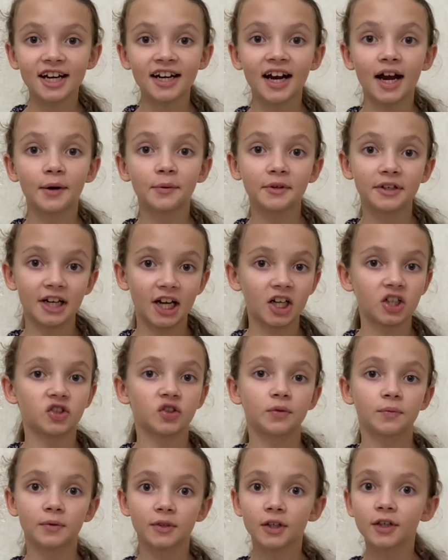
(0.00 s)
our
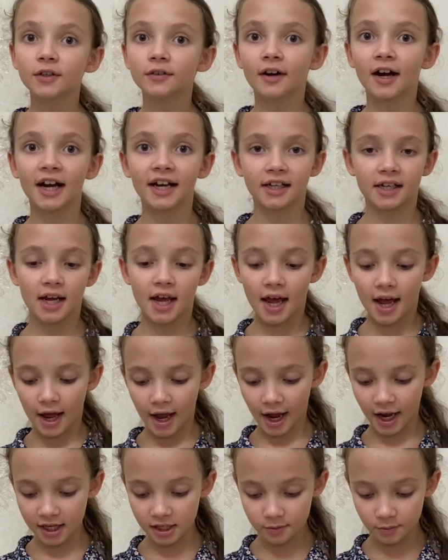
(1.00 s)
natrium chloride.
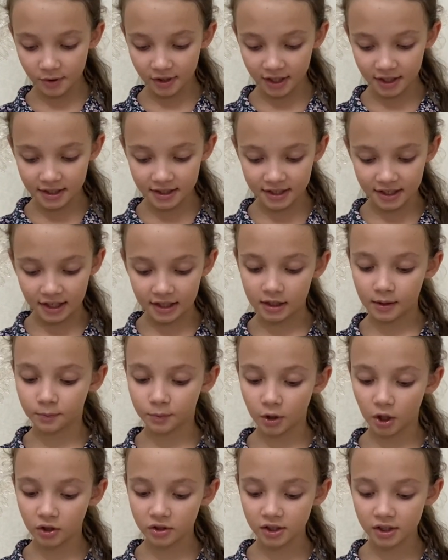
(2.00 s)
As we can see, the
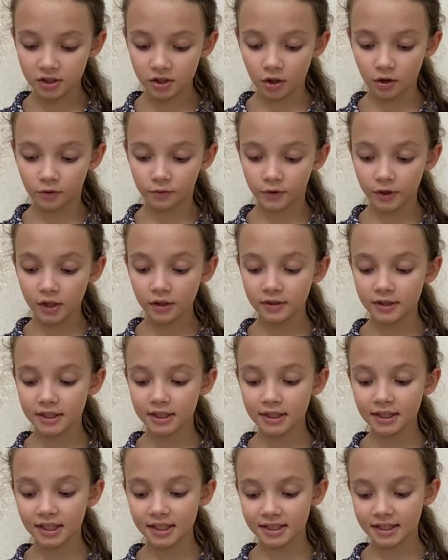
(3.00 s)
process of
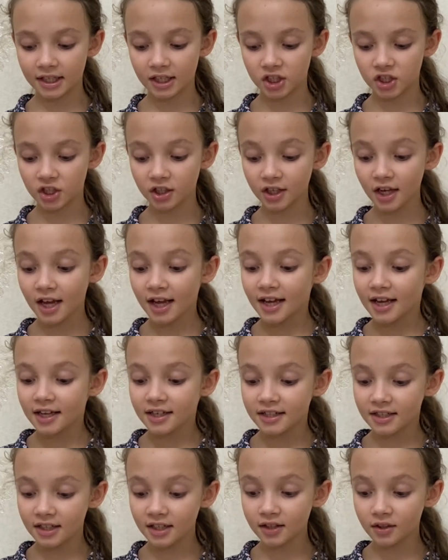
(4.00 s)
recrystallization
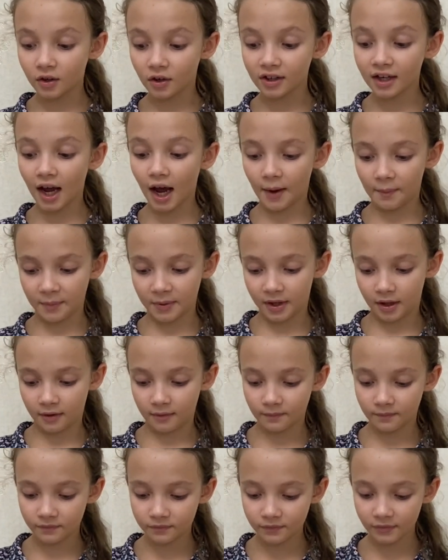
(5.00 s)
did not happen.
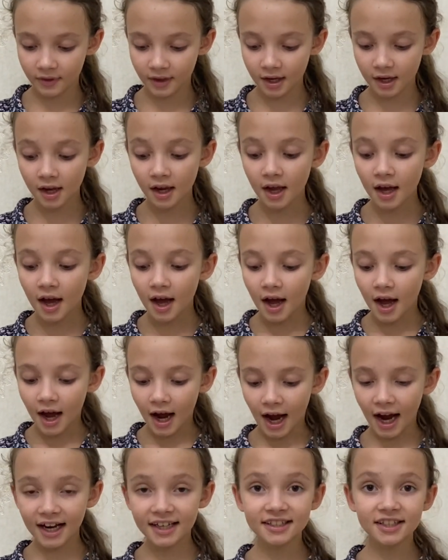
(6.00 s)

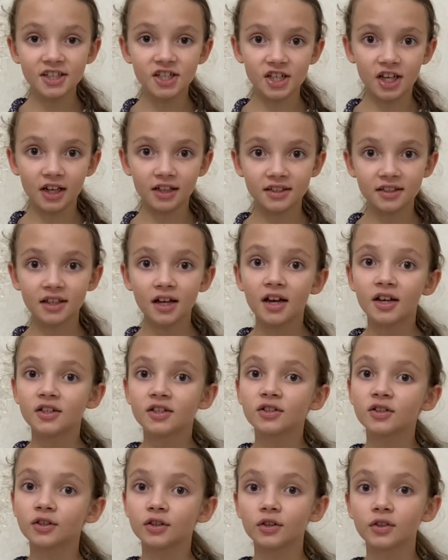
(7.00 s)
I suggest
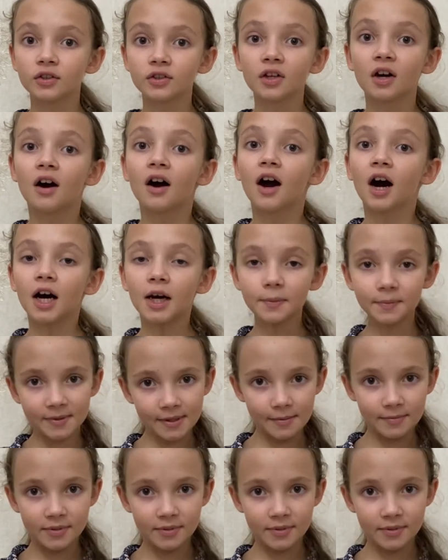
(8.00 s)
to use Epsom